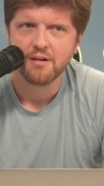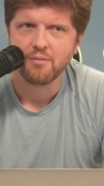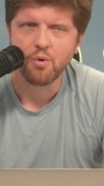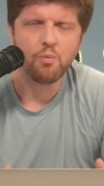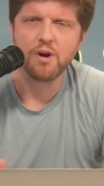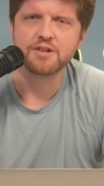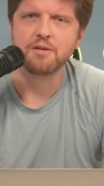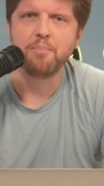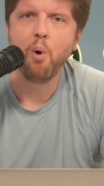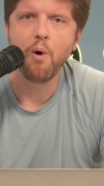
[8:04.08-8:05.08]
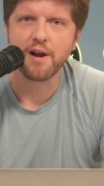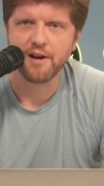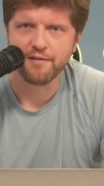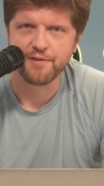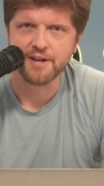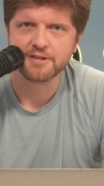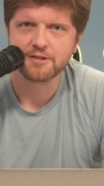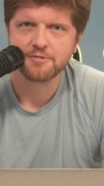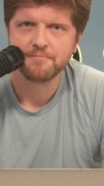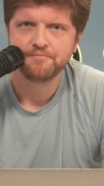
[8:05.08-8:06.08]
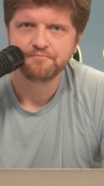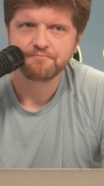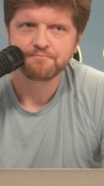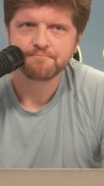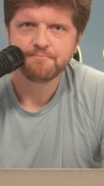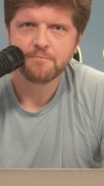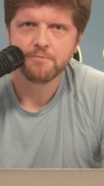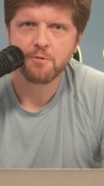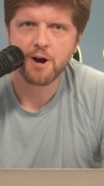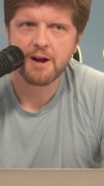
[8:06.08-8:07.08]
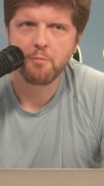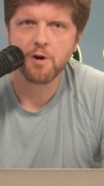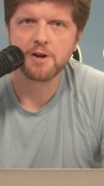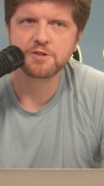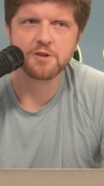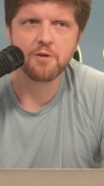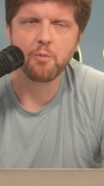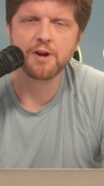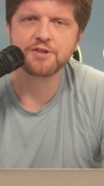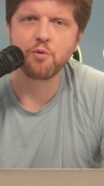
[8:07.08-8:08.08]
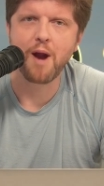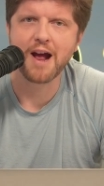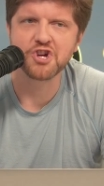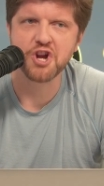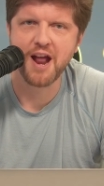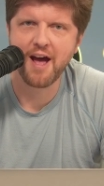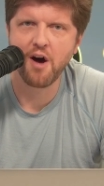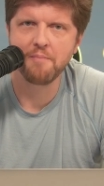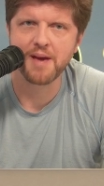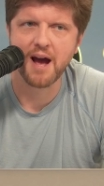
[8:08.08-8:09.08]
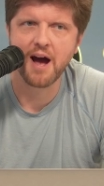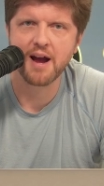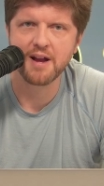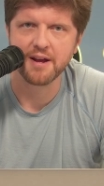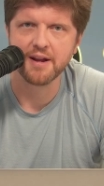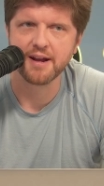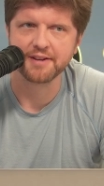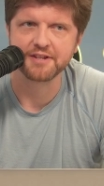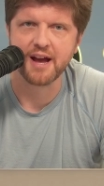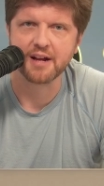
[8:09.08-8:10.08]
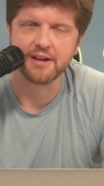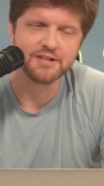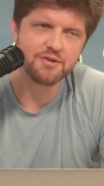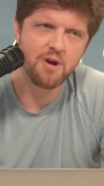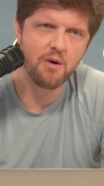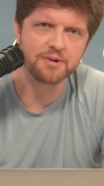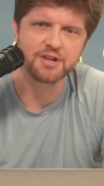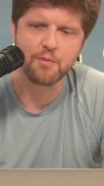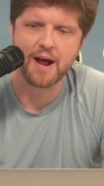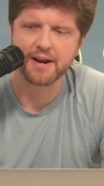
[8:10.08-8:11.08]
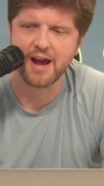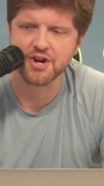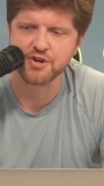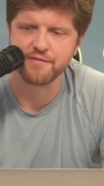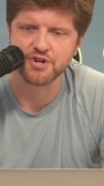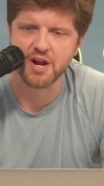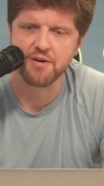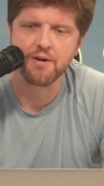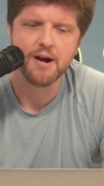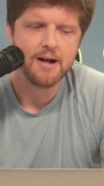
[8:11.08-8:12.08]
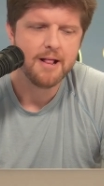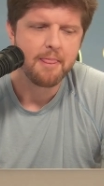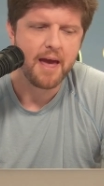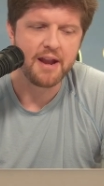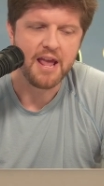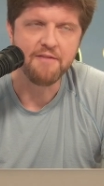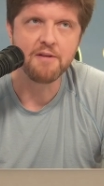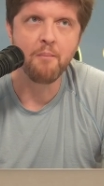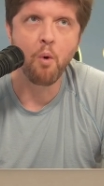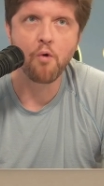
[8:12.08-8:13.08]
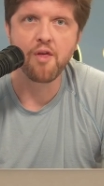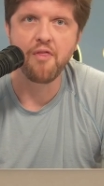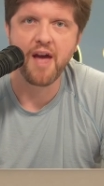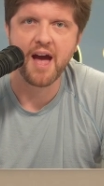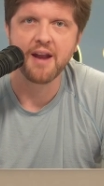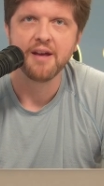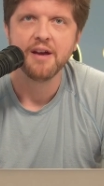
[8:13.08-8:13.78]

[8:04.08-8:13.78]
What, what is the point of this? right? What is the what is the rationale behind it exactly? As you know, it's the eradication of gender, and even more than that,